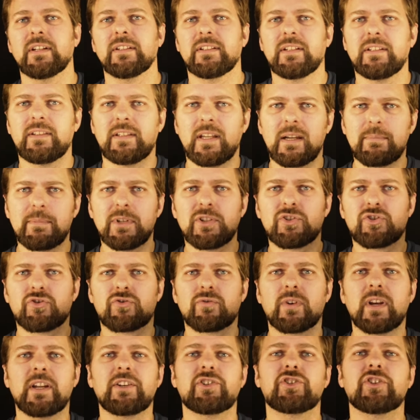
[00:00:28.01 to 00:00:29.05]
to
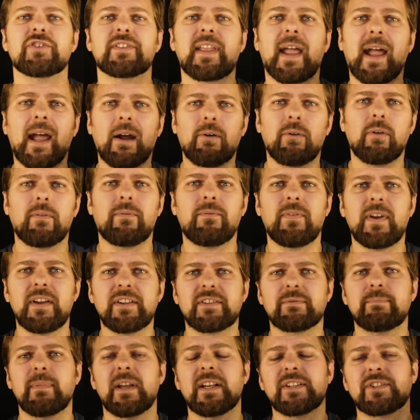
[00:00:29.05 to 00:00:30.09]
demonstrate just how a
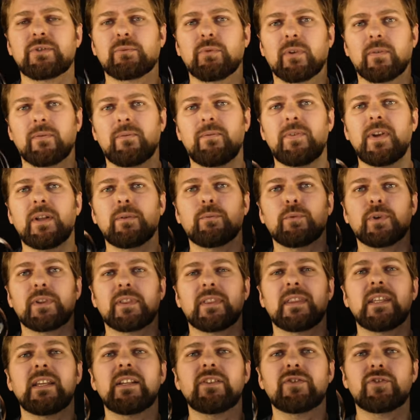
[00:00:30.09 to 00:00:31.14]
face mask can fit with
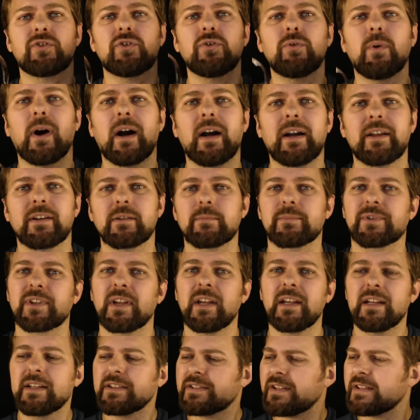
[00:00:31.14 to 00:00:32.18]
these two items,
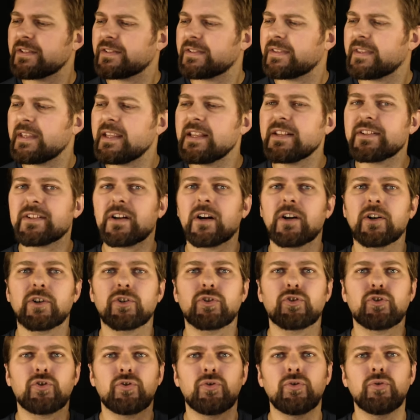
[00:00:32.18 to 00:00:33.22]
since these are
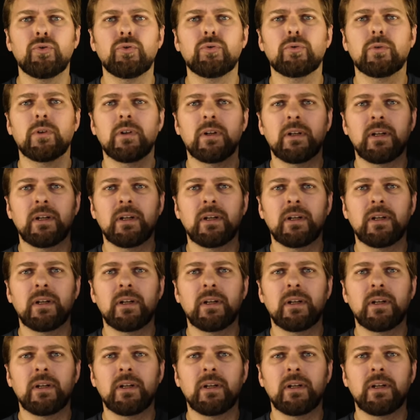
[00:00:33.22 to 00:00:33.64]
two